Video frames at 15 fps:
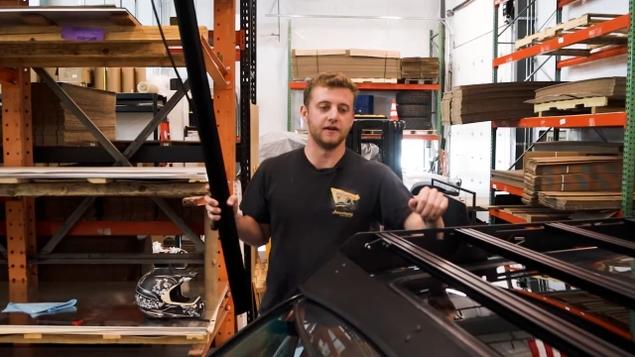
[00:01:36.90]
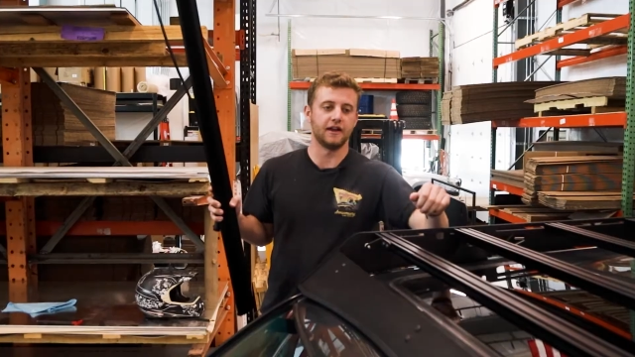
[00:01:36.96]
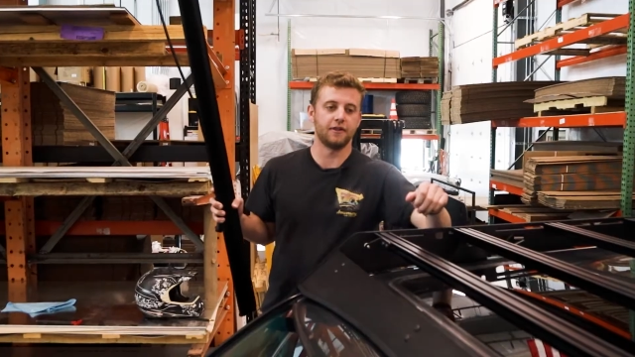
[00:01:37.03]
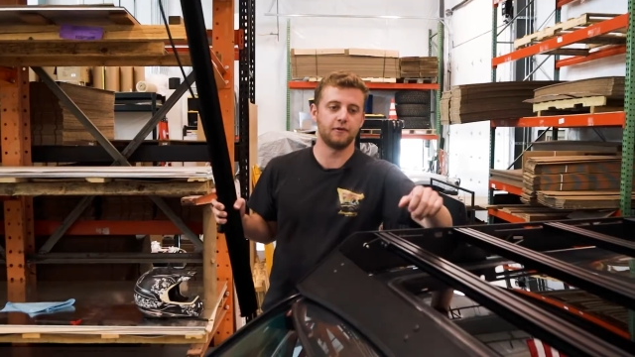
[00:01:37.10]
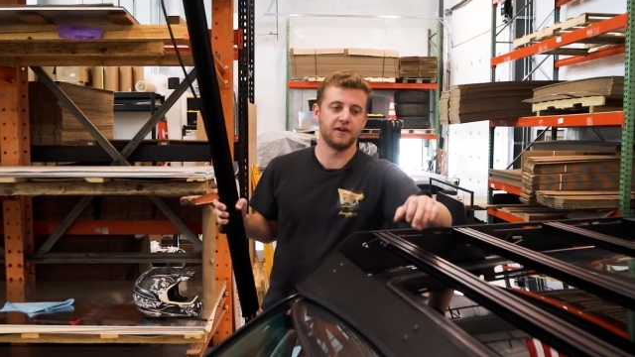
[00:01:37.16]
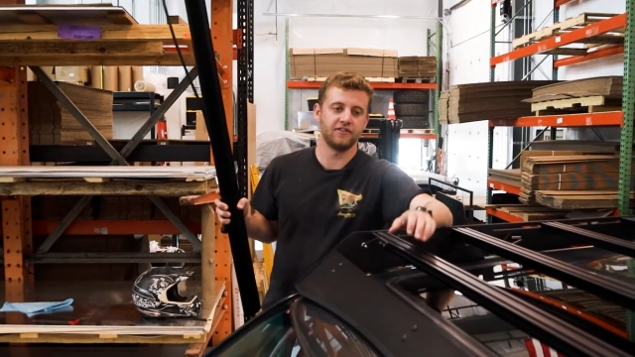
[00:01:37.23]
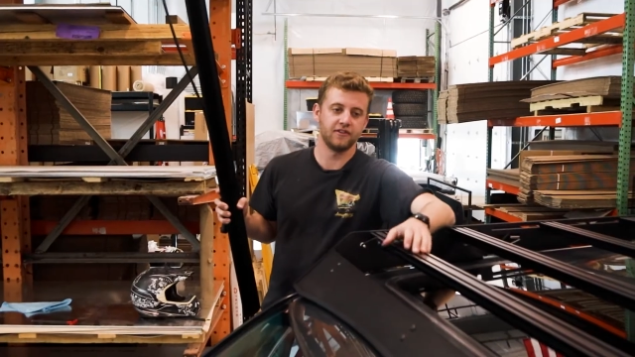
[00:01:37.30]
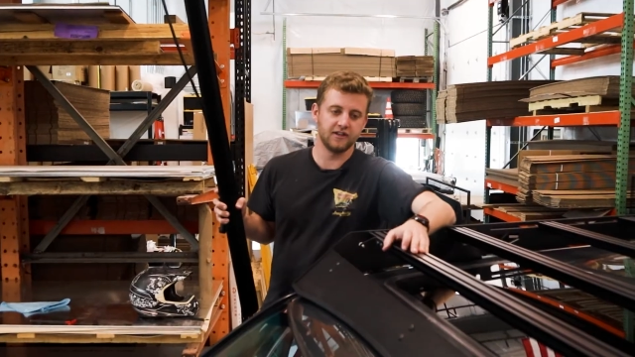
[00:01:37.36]
Now
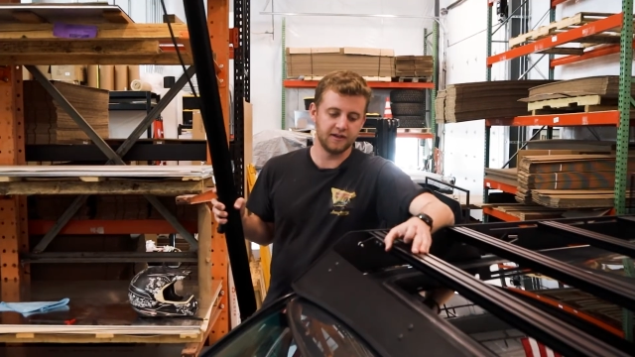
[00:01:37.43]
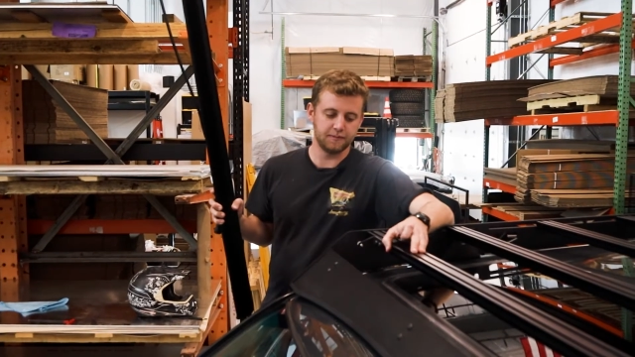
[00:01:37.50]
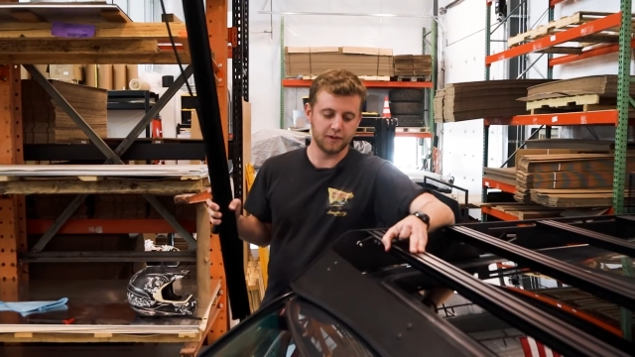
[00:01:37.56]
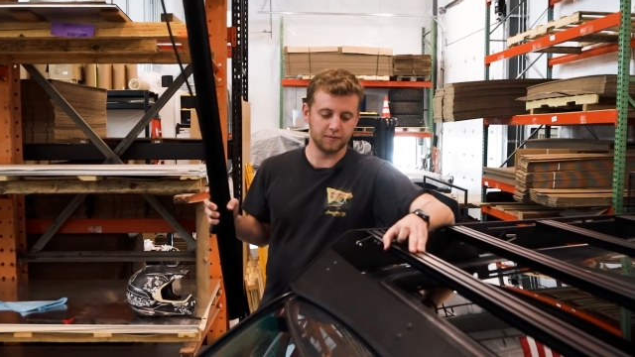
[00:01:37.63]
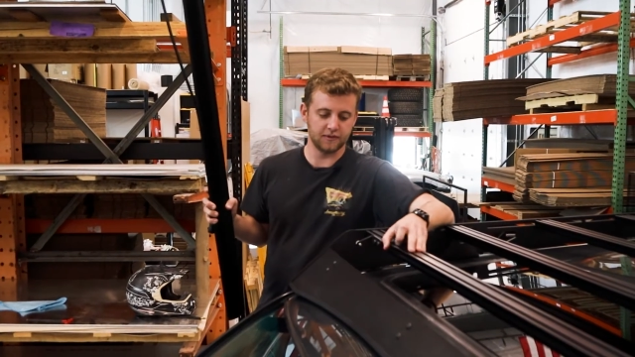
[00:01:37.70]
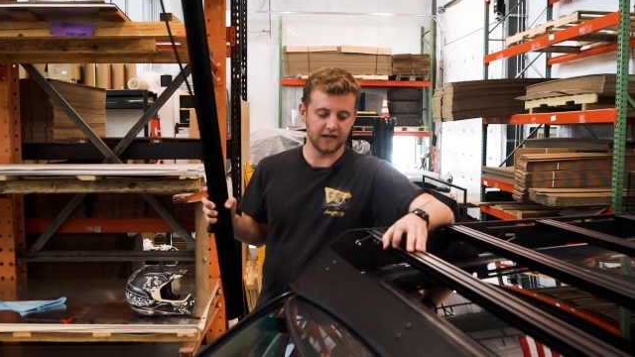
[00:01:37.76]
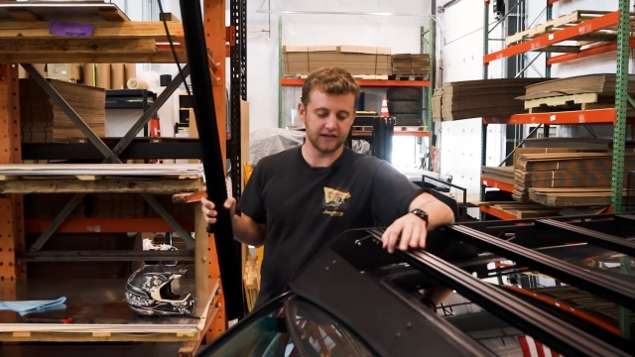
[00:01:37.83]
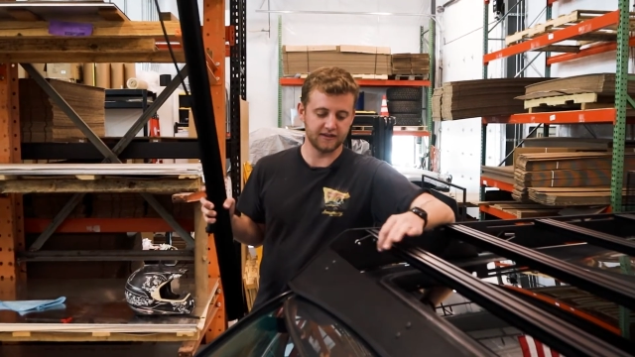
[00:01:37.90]
that we have the light
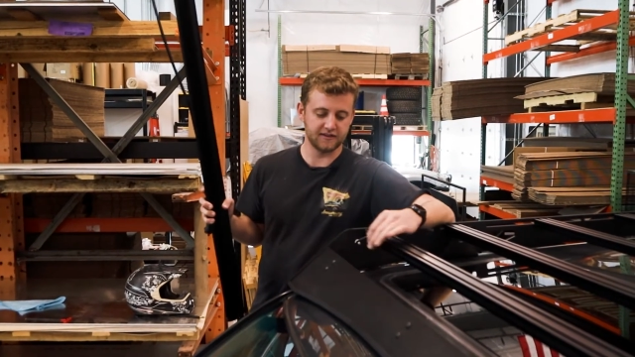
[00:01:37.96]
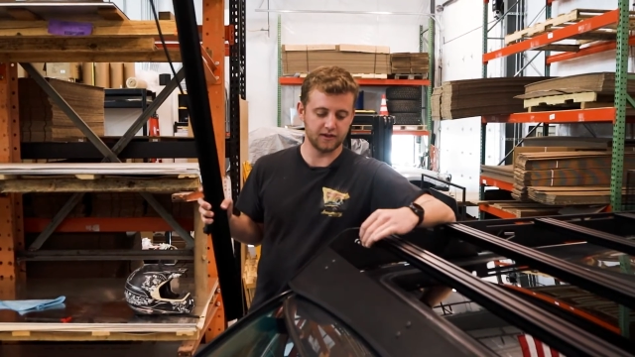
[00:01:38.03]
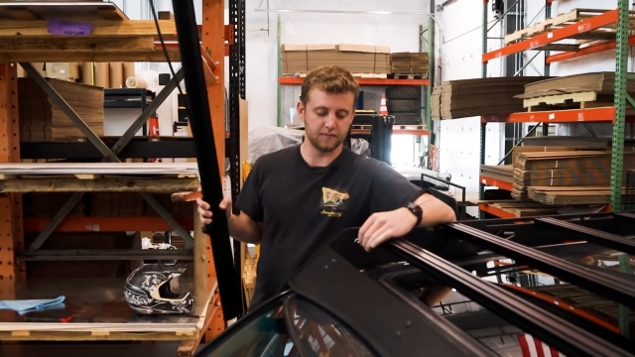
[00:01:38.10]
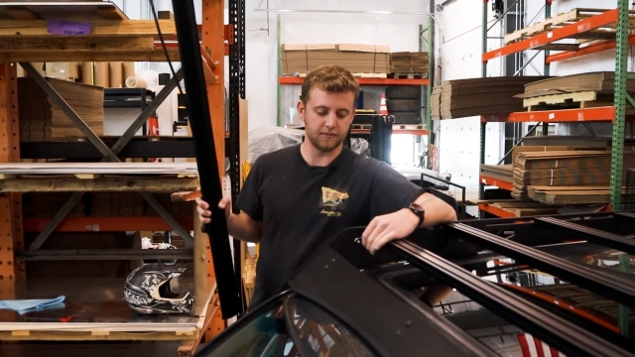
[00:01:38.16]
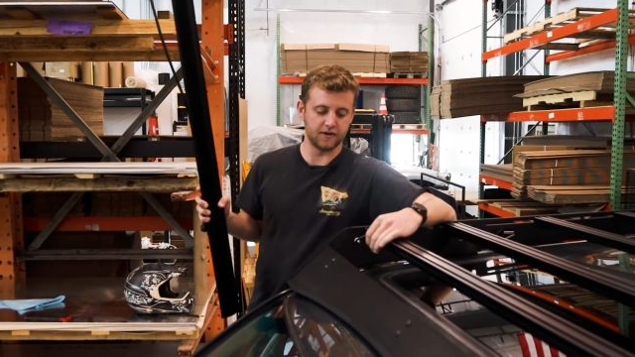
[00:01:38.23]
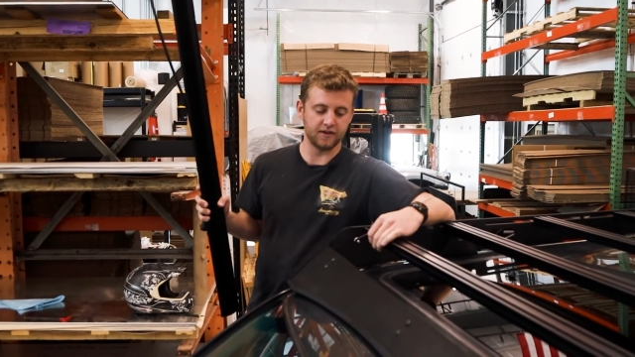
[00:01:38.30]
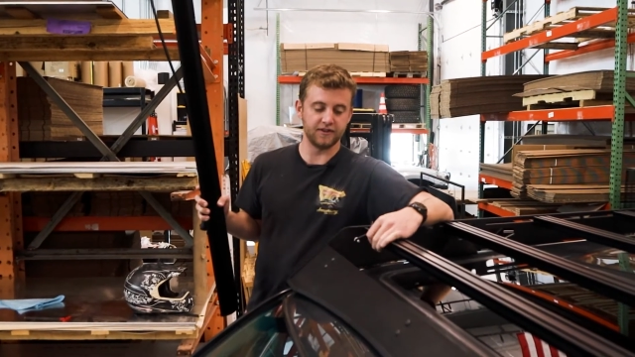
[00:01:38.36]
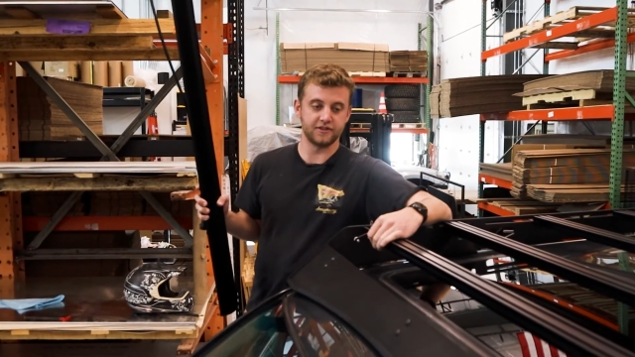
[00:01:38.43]
bar brackets
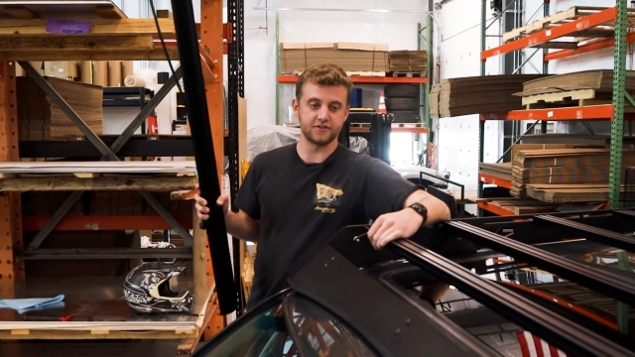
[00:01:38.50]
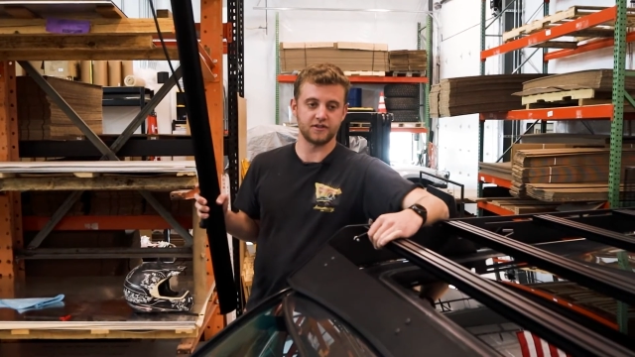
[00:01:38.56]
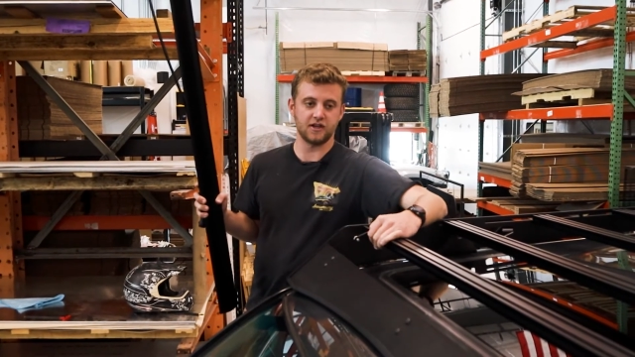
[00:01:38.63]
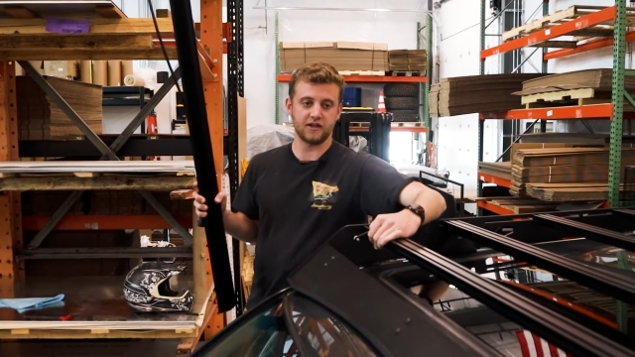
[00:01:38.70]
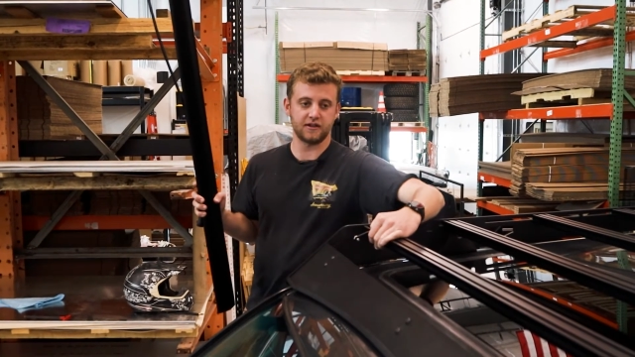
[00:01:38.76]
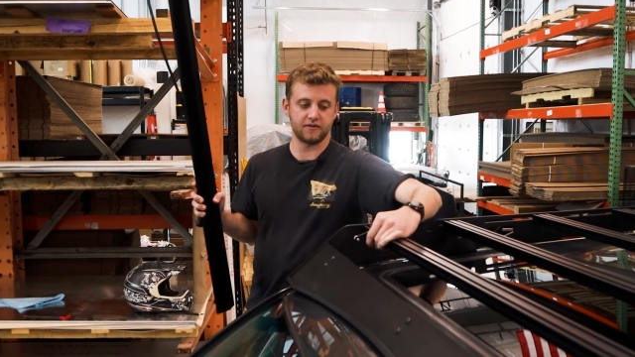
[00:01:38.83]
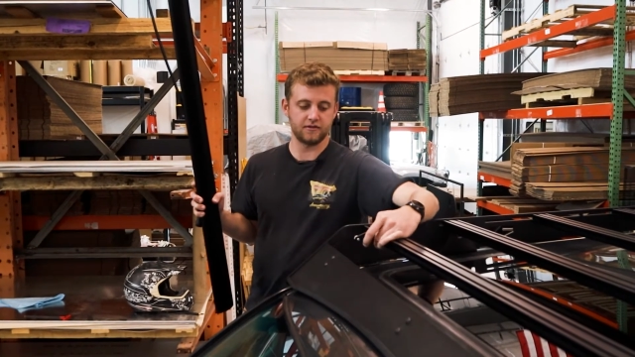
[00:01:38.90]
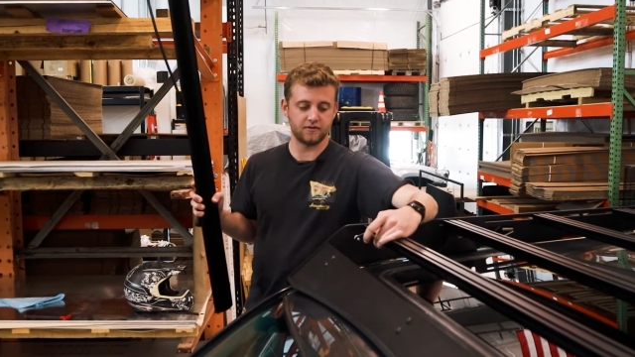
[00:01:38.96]
up on the
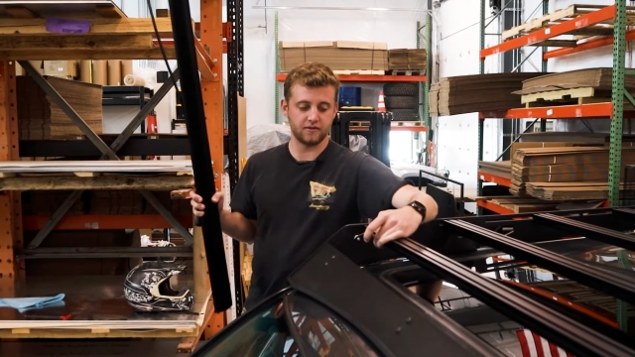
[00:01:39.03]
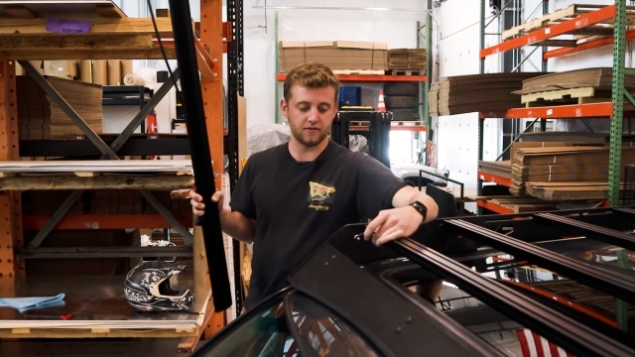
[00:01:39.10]
truck,